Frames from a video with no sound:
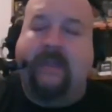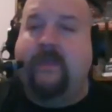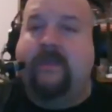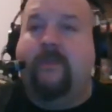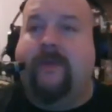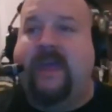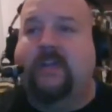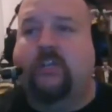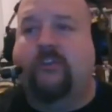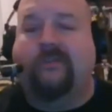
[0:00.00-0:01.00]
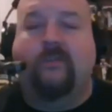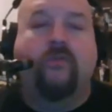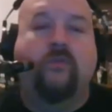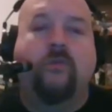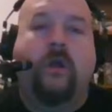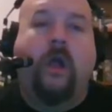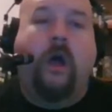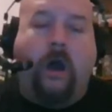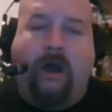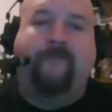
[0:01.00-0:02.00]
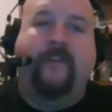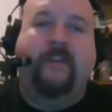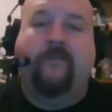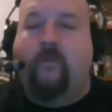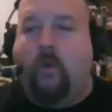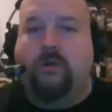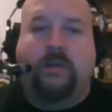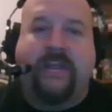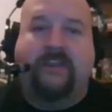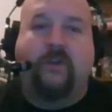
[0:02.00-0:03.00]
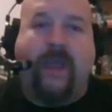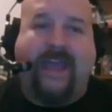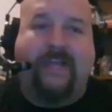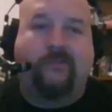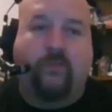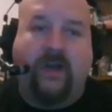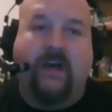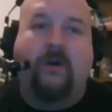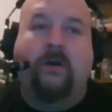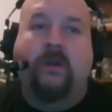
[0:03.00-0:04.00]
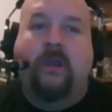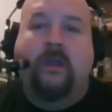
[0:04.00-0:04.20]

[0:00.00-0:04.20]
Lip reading: and then the Badgers' new offensive coordinator as well.